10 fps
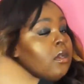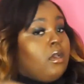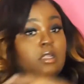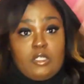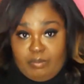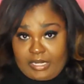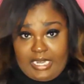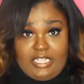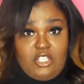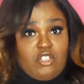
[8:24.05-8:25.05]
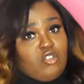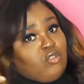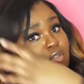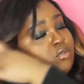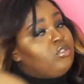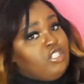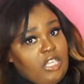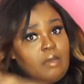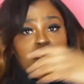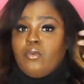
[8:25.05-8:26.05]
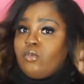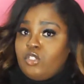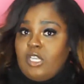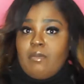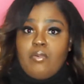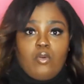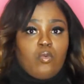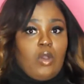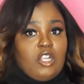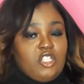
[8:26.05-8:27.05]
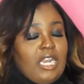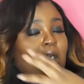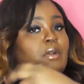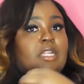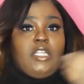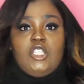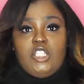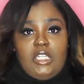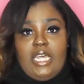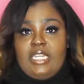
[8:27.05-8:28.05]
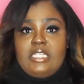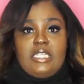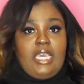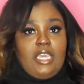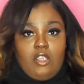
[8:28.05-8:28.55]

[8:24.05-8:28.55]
split it into 2, shampoo, wash it out, condition, let it sit,